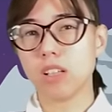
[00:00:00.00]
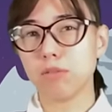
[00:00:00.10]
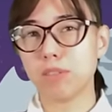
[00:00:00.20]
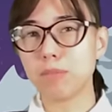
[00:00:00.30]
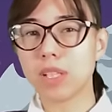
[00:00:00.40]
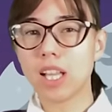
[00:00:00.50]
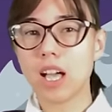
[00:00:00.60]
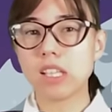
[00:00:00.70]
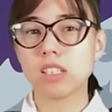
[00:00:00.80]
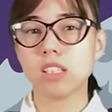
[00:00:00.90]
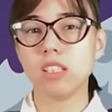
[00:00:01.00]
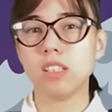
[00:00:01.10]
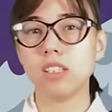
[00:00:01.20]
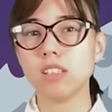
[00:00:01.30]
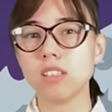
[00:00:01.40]
of femclass
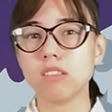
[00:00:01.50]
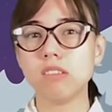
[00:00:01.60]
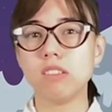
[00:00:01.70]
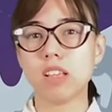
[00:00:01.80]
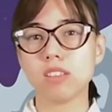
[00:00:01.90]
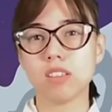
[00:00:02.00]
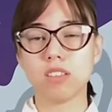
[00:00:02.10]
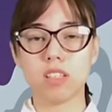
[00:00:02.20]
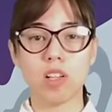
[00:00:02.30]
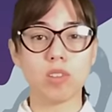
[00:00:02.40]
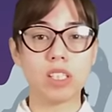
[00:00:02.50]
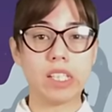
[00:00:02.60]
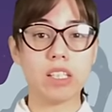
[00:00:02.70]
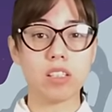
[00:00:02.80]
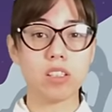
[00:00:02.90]
isn't
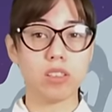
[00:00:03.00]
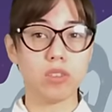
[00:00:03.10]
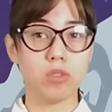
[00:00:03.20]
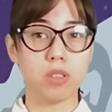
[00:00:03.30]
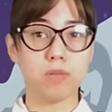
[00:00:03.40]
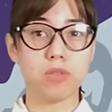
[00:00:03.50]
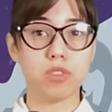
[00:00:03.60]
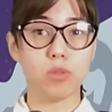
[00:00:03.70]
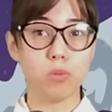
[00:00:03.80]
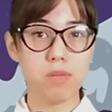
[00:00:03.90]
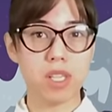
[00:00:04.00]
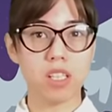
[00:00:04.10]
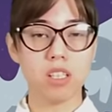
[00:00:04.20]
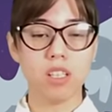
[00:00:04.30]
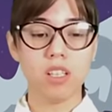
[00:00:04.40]
necessarily exclusive to women.
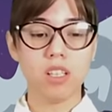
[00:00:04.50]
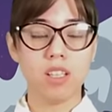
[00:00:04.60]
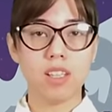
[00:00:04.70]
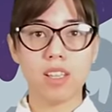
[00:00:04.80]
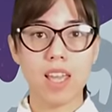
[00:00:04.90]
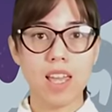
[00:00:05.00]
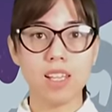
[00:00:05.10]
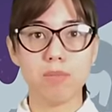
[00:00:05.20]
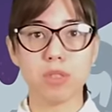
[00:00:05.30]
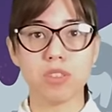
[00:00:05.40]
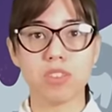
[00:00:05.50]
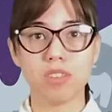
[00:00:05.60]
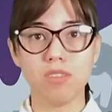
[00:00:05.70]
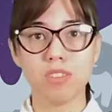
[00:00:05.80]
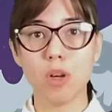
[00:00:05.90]
Any
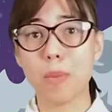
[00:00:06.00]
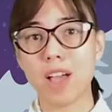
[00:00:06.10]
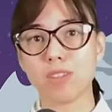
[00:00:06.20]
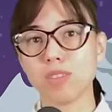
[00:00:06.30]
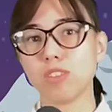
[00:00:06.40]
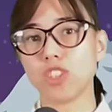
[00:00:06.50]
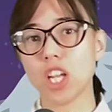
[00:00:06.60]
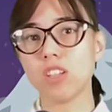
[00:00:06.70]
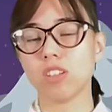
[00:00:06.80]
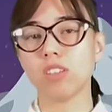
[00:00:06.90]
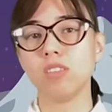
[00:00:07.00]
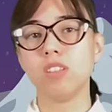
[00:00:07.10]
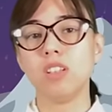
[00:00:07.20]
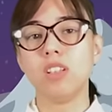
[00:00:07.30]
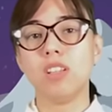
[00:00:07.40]
person, no matter their gender,
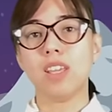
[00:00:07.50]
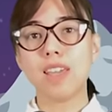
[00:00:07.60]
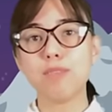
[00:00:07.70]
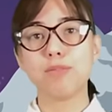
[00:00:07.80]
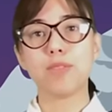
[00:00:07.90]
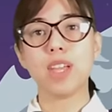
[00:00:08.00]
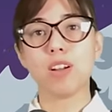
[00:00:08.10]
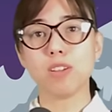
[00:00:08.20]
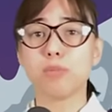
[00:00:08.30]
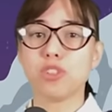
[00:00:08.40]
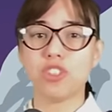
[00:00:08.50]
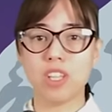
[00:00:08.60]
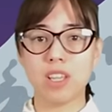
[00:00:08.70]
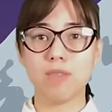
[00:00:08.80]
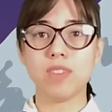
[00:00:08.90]
if they are
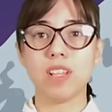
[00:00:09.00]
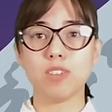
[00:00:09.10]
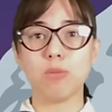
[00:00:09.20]
perceived as